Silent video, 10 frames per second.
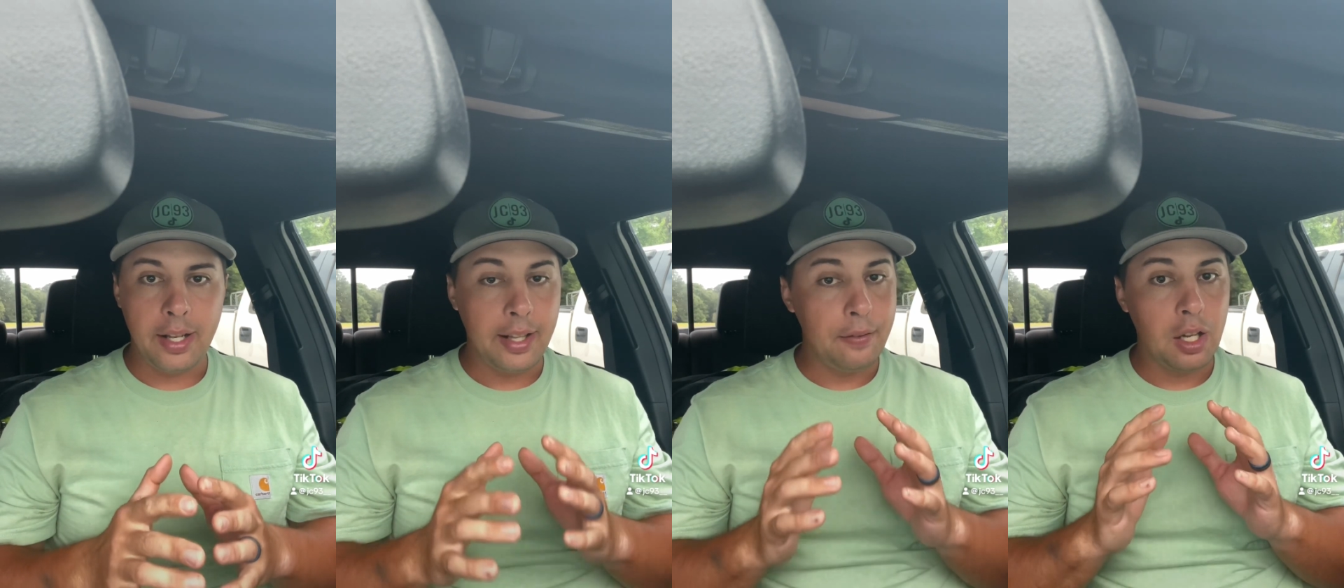
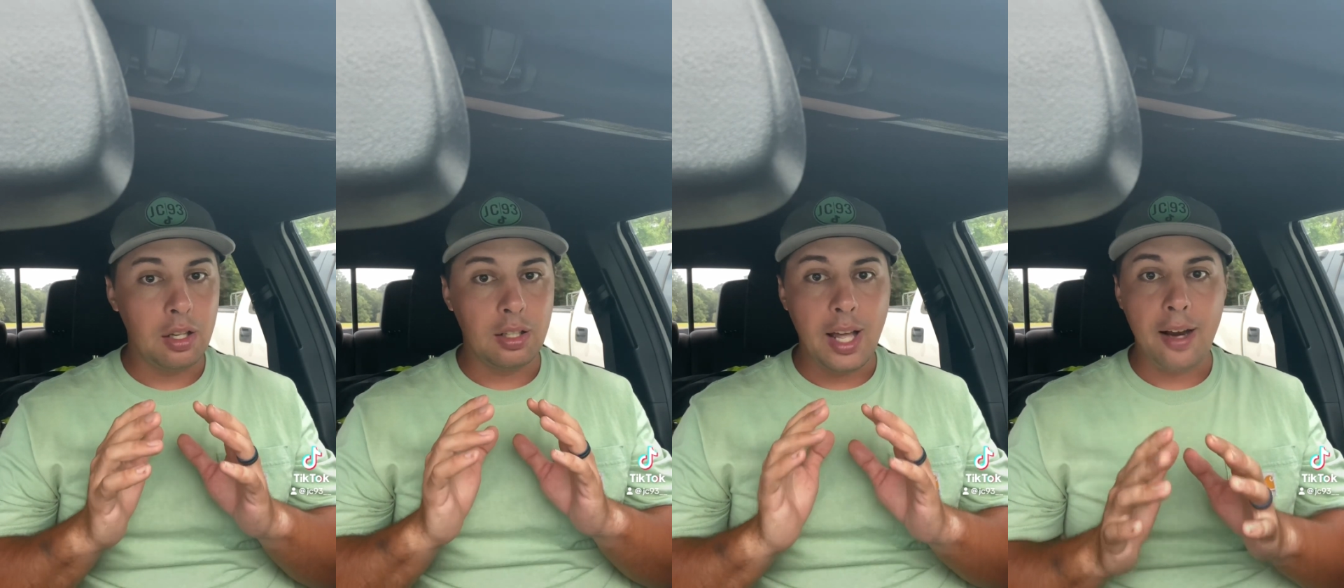And they've done
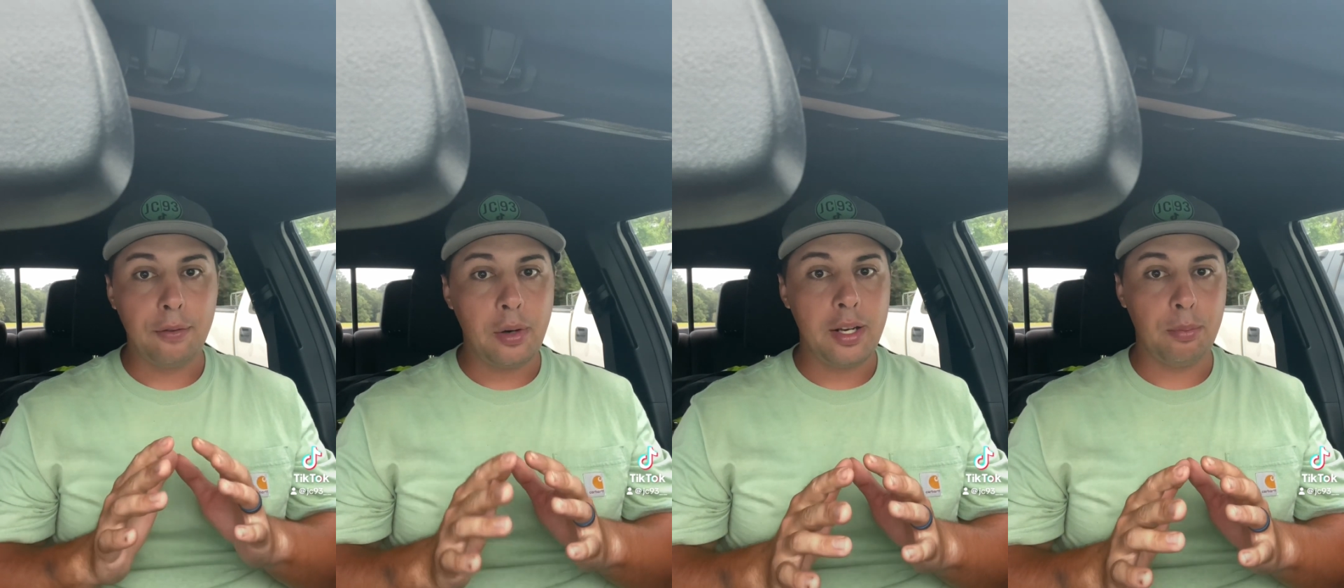a lot
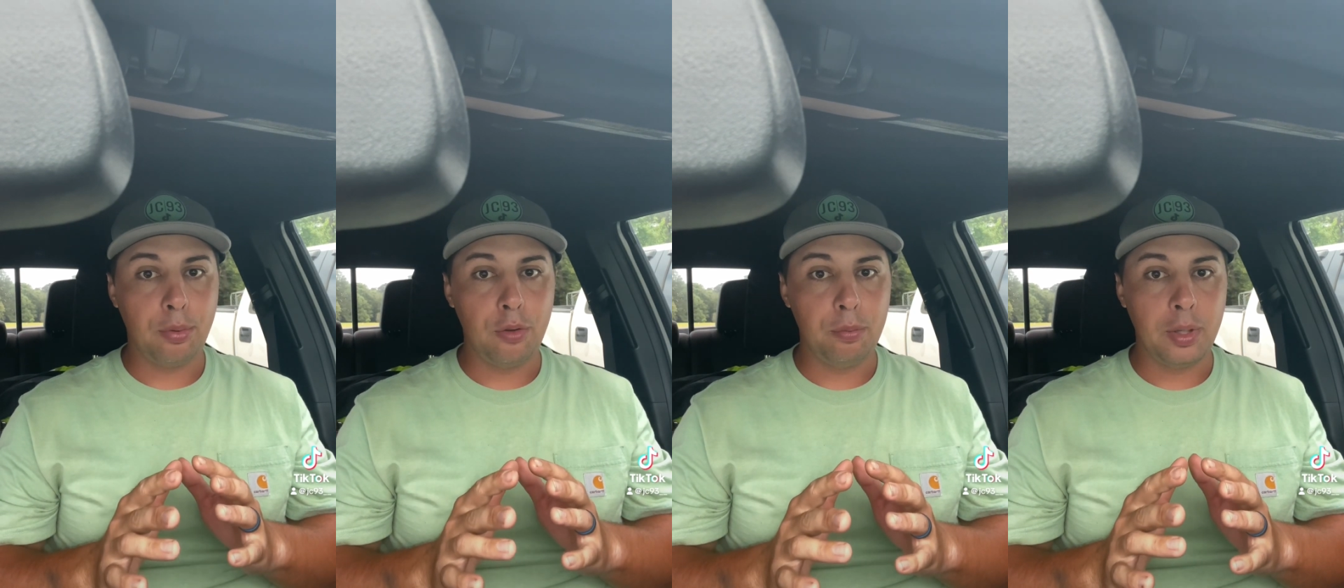of great
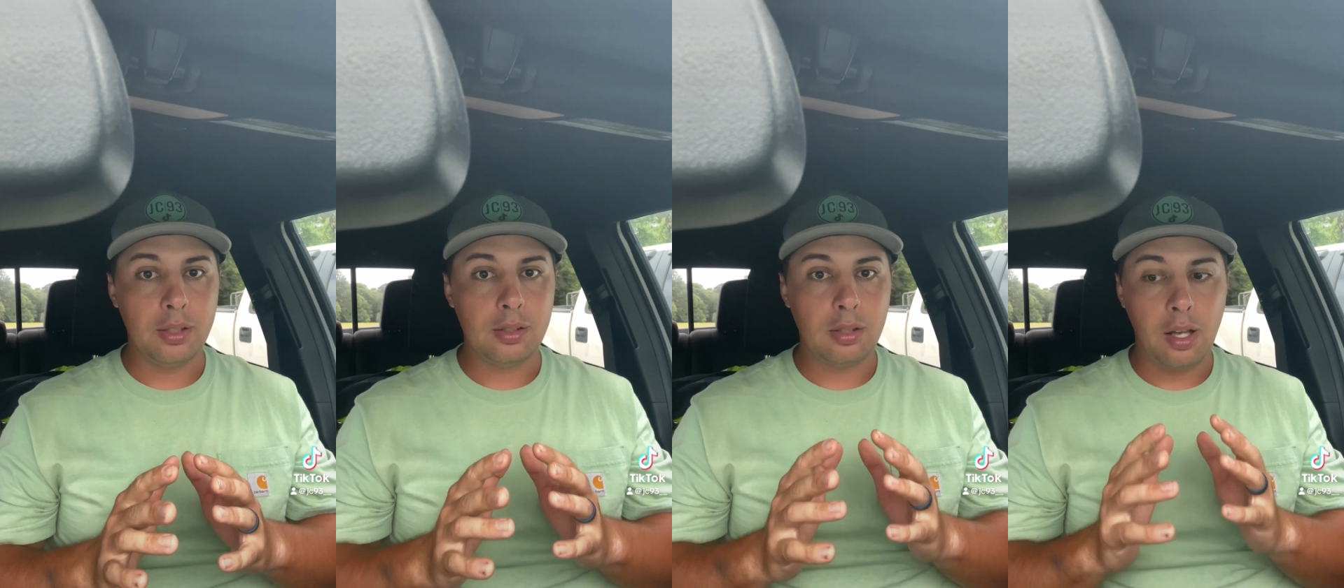
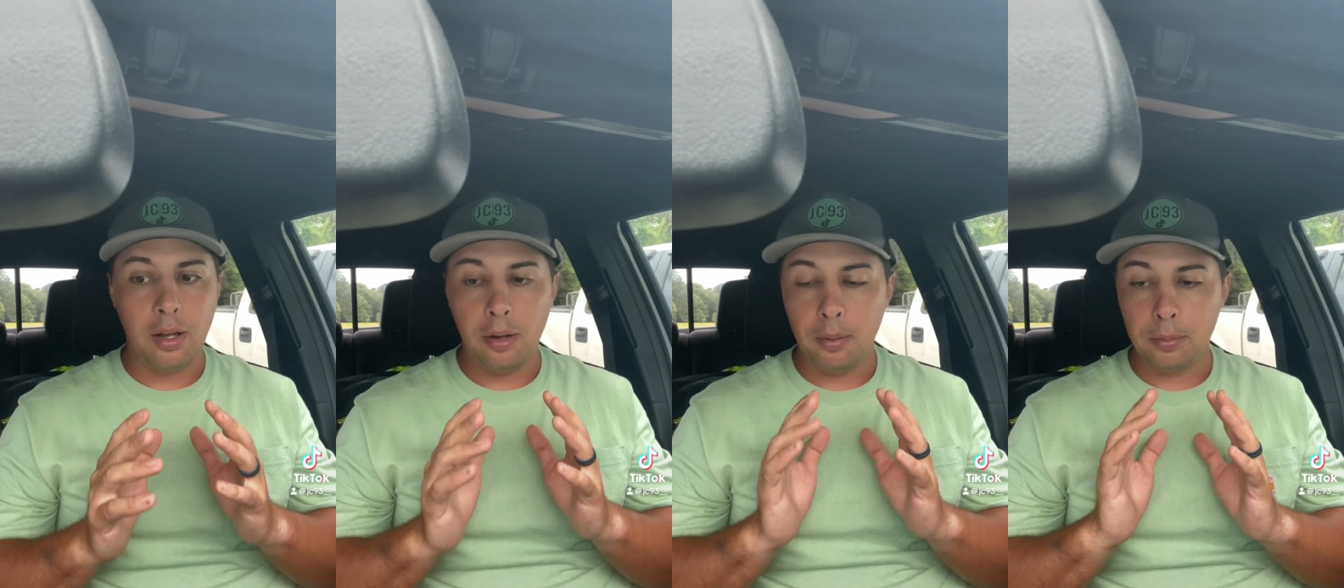improvements
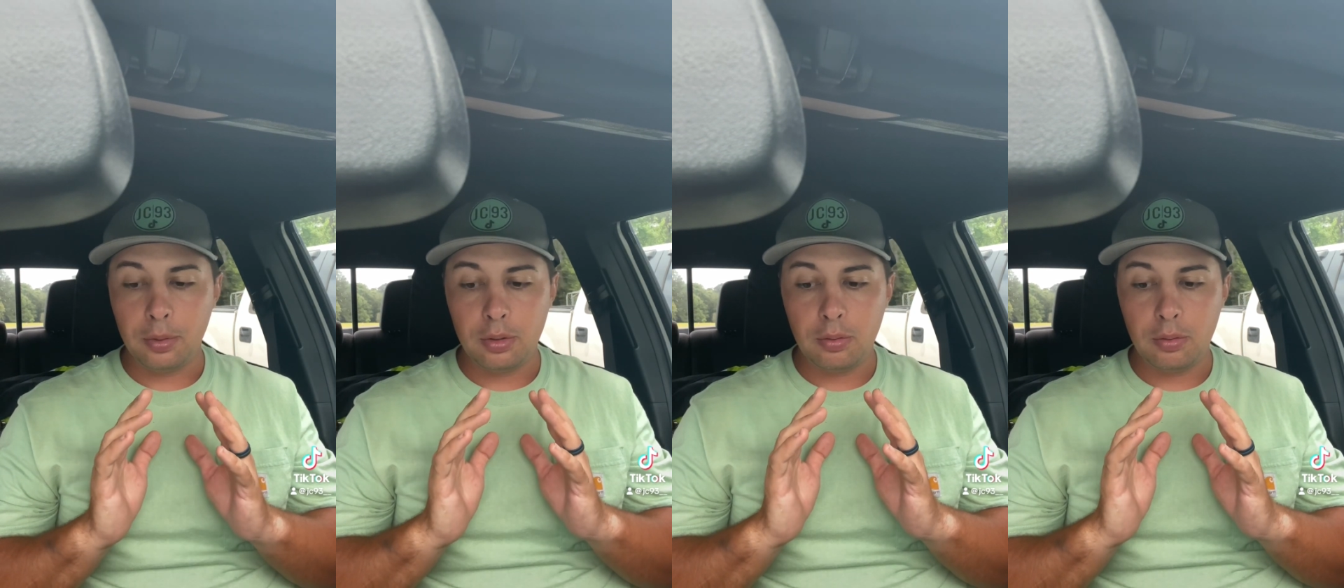um,